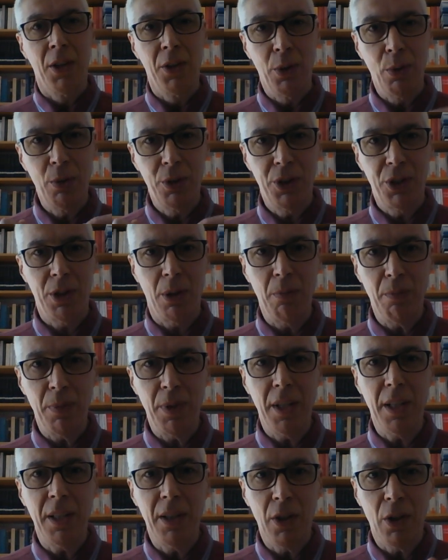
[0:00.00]
There was
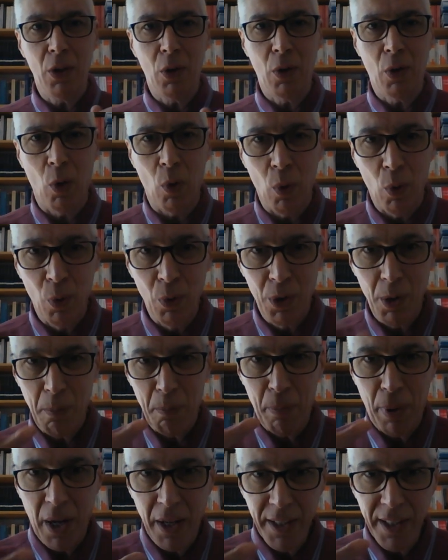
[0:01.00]
something called
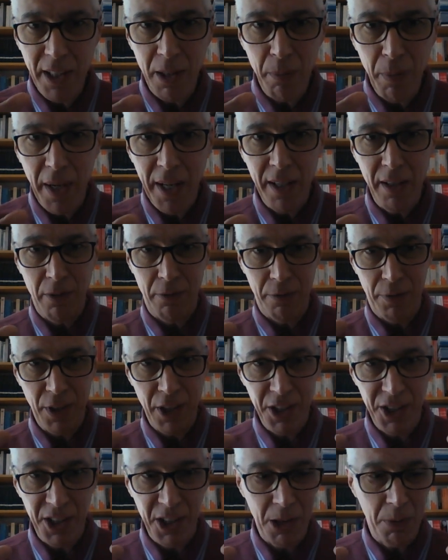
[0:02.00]
pikemen
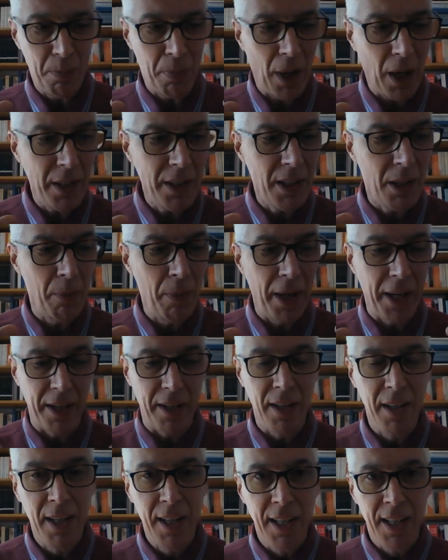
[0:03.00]
versus
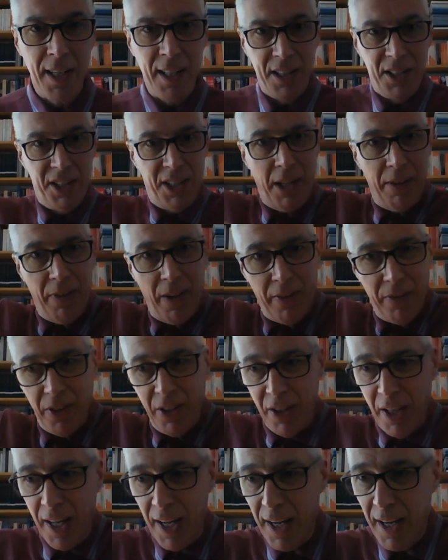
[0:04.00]
pikemen. Instead of
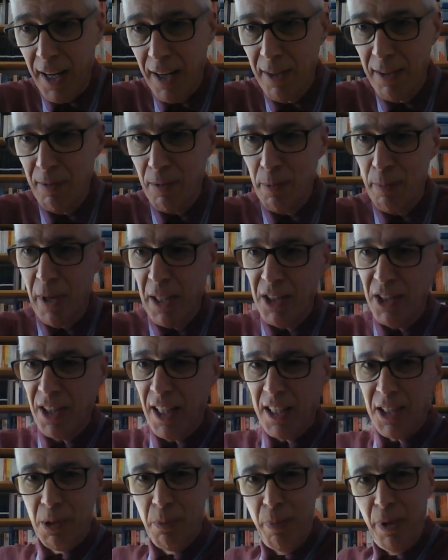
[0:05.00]
having their, imagine
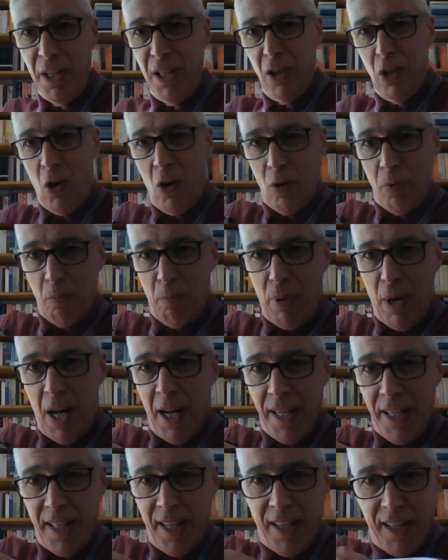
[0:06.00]
that's a big long
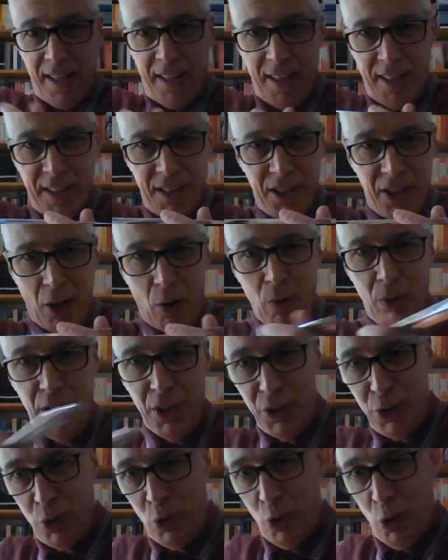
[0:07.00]
pike, it's only a
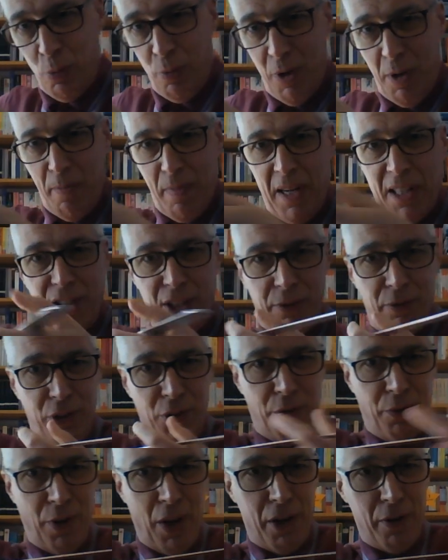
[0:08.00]
sword, but imagine if
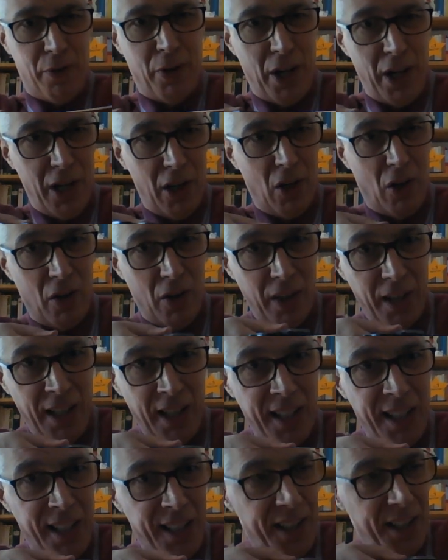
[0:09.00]
it's very, very long.
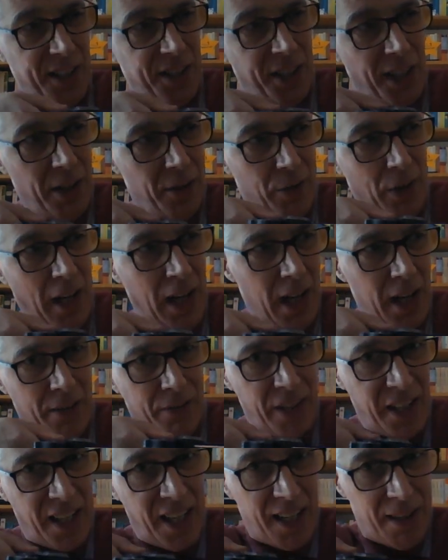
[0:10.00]
Instead of
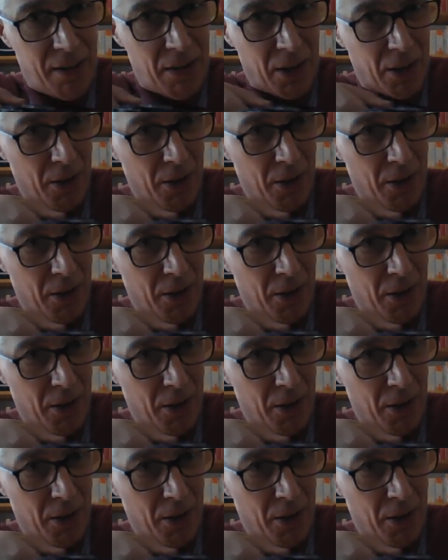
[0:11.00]
having it